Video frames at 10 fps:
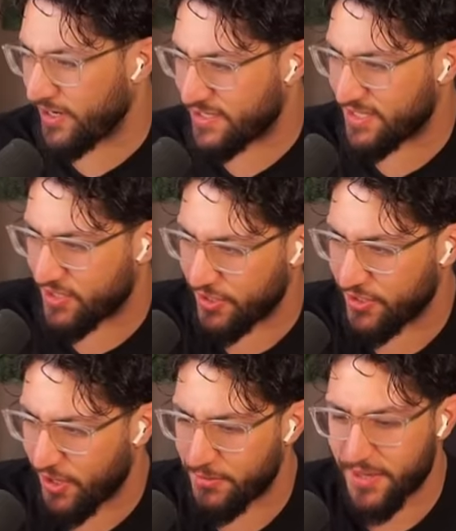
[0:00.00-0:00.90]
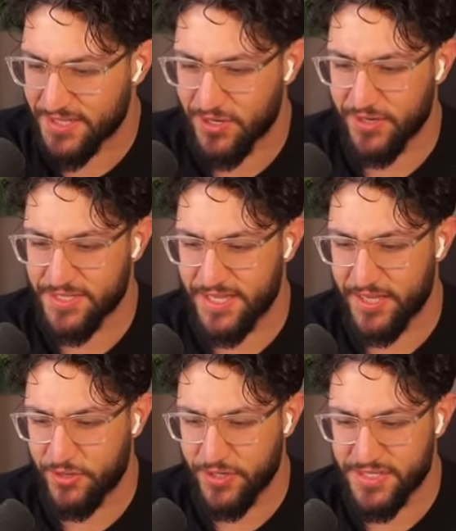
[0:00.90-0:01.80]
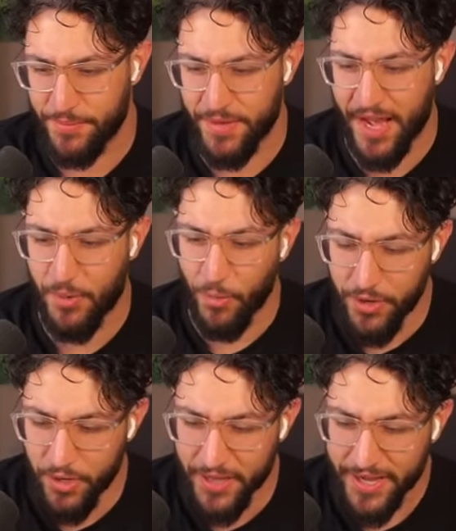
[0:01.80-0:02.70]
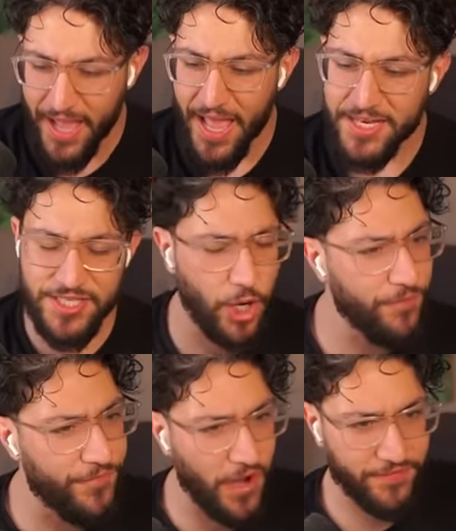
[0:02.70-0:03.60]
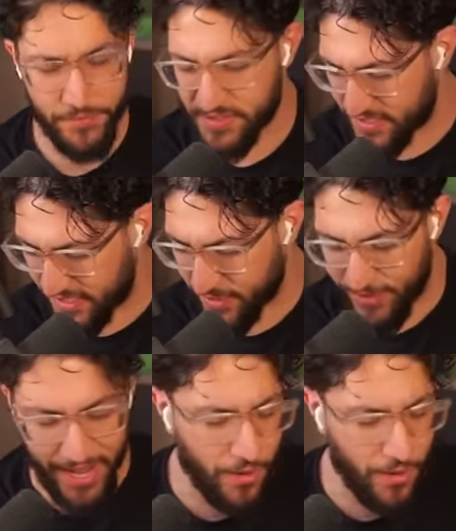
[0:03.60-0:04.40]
as it's good. You know what I mean? As long as they cook something. And I wonder, like, so far from seeing it, right, I